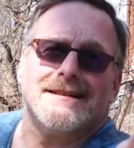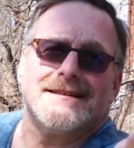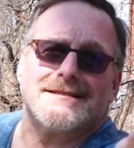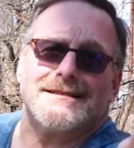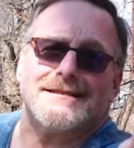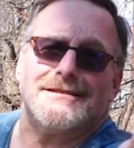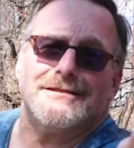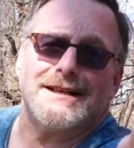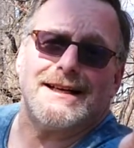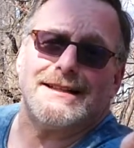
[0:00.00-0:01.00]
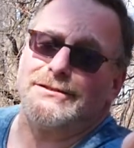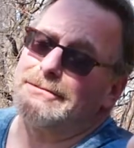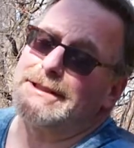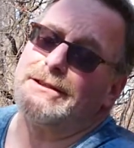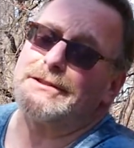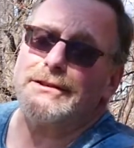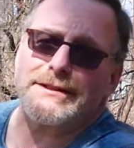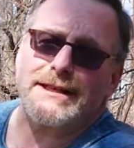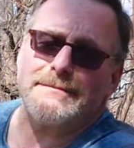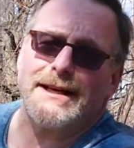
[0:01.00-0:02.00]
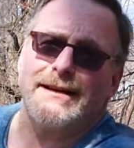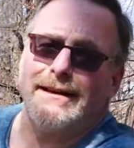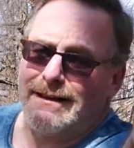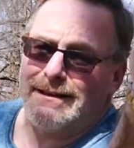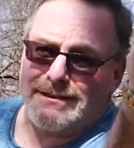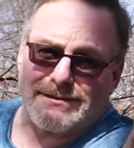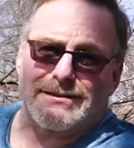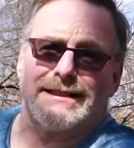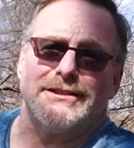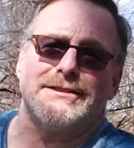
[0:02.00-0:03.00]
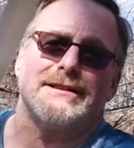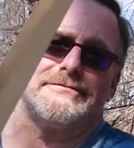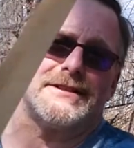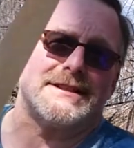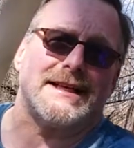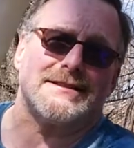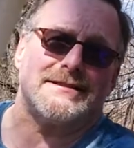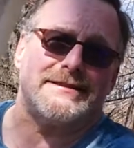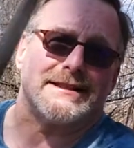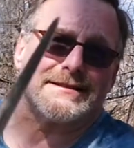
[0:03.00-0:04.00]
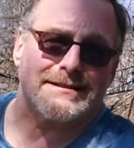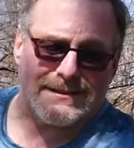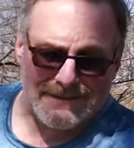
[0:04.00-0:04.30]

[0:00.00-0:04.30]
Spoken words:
So I normally don't use them. Thought I'd use them for a test of this.